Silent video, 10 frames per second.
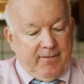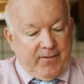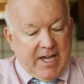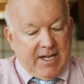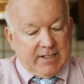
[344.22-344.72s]

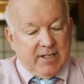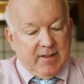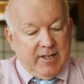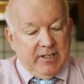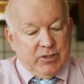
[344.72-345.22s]
Fact.
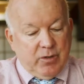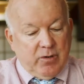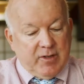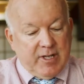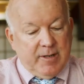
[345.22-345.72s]
Sea
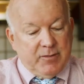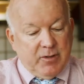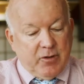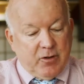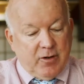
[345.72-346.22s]
turtles come to
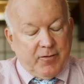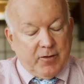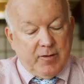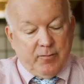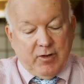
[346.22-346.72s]
the
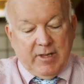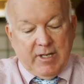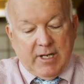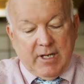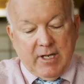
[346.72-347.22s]
surface to breathe
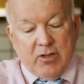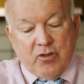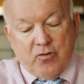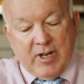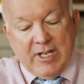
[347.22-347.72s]
air.
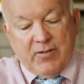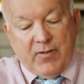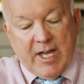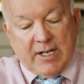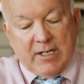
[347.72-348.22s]
Strange
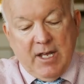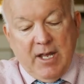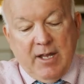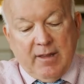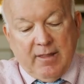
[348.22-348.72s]
fact.
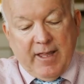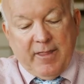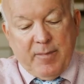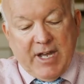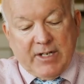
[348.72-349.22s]

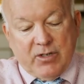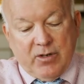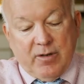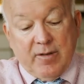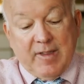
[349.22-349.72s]
Leatherback
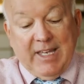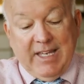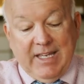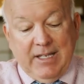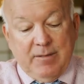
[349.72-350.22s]
turtles
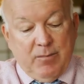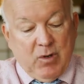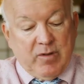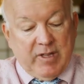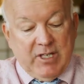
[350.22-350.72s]
eat
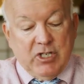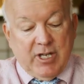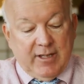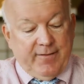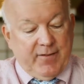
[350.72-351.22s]
mostly
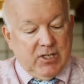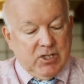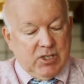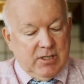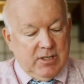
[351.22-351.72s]

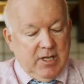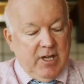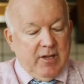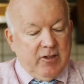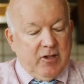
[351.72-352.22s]
jellyfish.
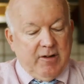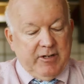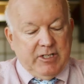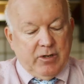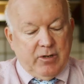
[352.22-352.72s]

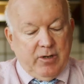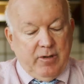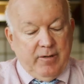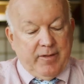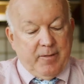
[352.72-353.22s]
Sorry, turtle.
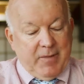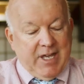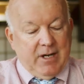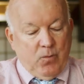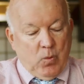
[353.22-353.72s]
The
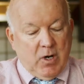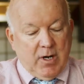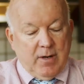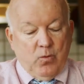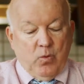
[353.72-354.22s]

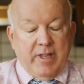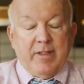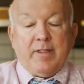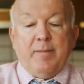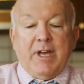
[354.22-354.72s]
man-o-war
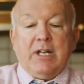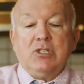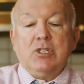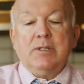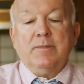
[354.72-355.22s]
wins the
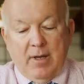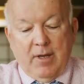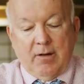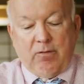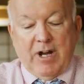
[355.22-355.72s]
match.
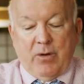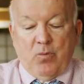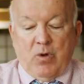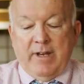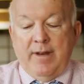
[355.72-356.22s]

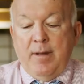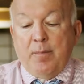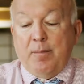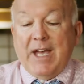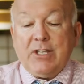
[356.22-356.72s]
Round
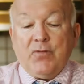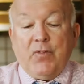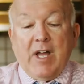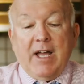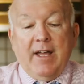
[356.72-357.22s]
1, match
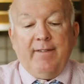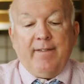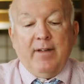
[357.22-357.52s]
5.